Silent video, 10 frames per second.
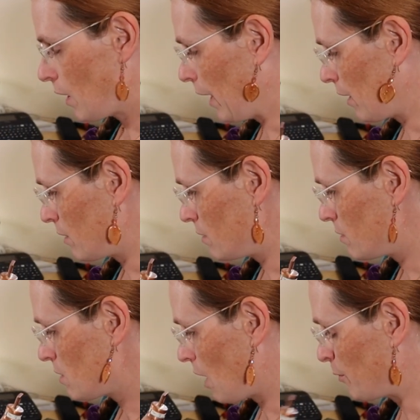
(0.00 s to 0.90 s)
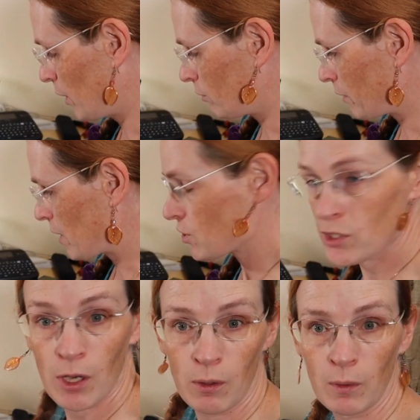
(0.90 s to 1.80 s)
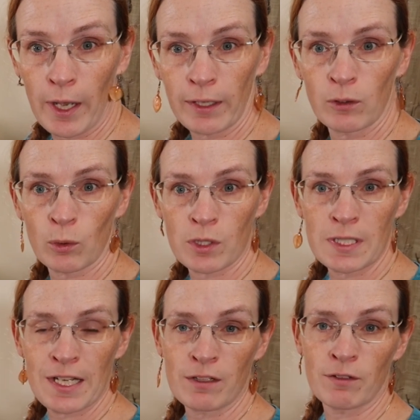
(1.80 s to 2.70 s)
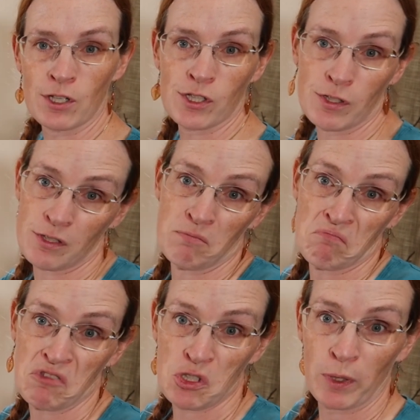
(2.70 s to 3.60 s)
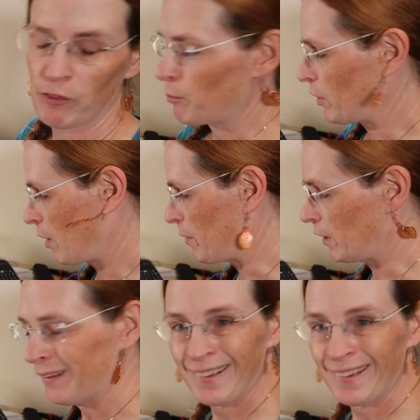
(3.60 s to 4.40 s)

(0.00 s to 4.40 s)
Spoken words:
And I'm not in a rush, so I can order the tinned versions and just wait for them to come in.